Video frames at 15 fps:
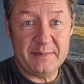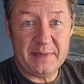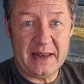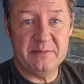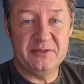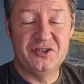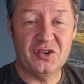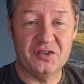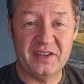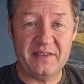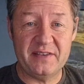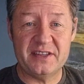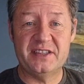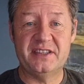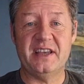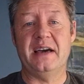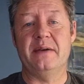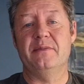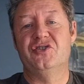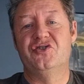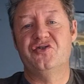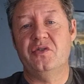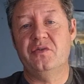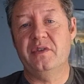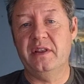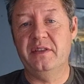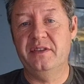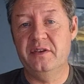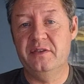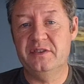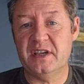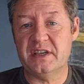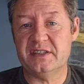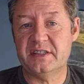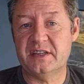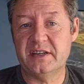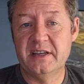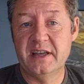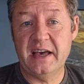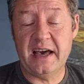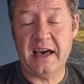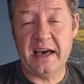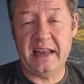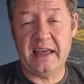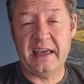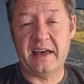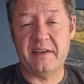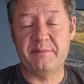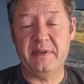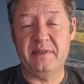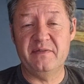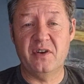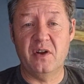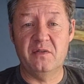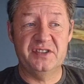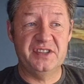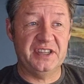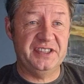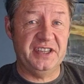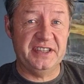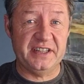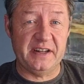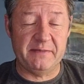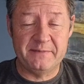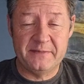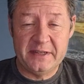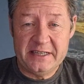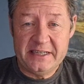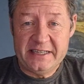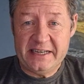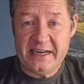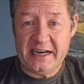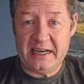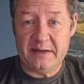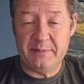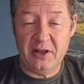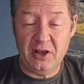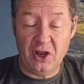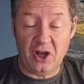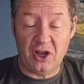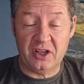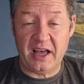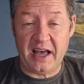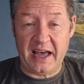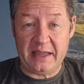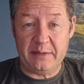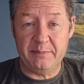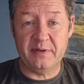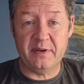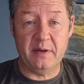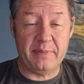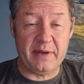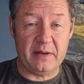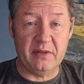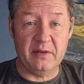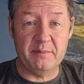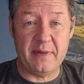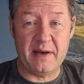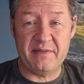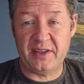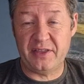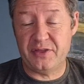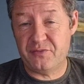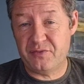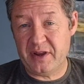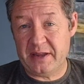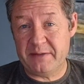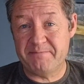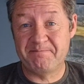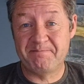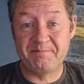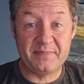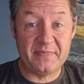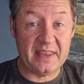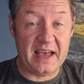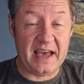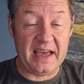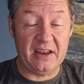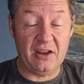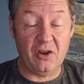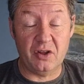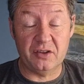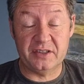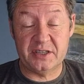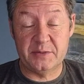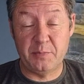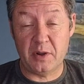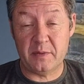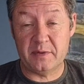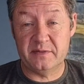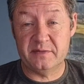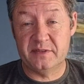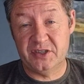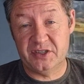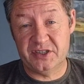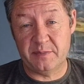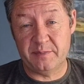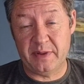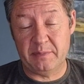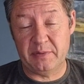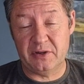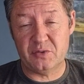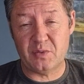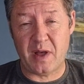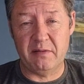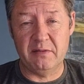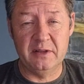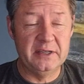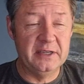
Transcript: my name is John Davis. I'm a drone enthusiast and I have been for over 6 years now. Been a lot of hype about the Mavic 3 and a lot of disappointment to some people as well.